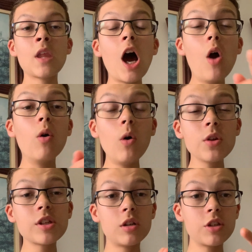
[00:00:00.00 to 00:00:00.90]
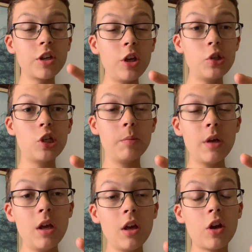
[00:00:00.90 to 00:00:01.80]
Oh, also it's on YouTube.
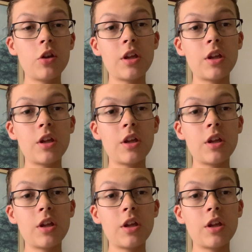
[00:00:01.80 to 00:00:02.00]
Go to